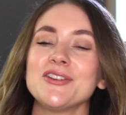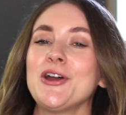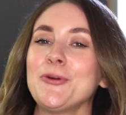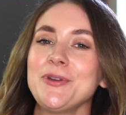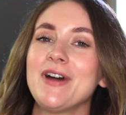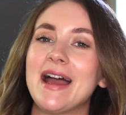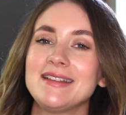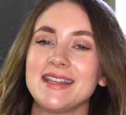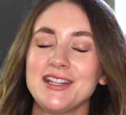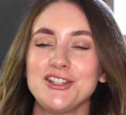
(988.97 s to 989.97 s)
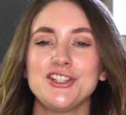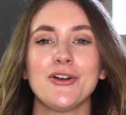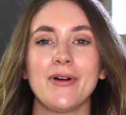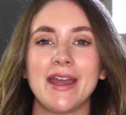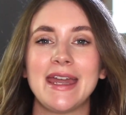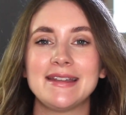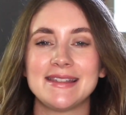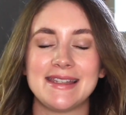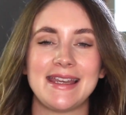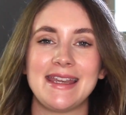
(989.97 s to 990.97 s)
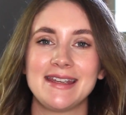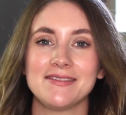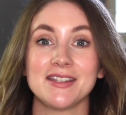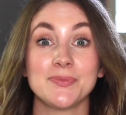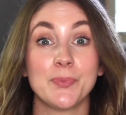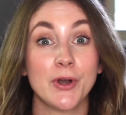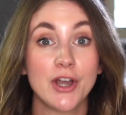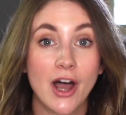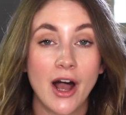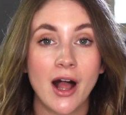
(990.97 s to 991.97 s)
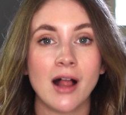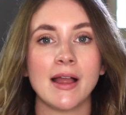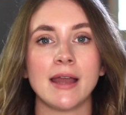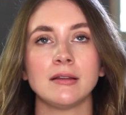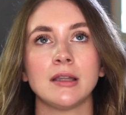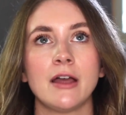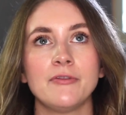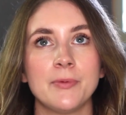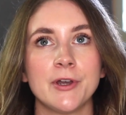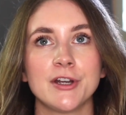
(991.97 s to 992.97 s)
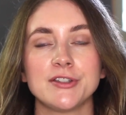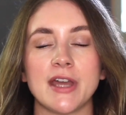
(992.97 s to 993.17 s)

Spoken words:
I hope you guys enjoyed seeing this book haul. I love books.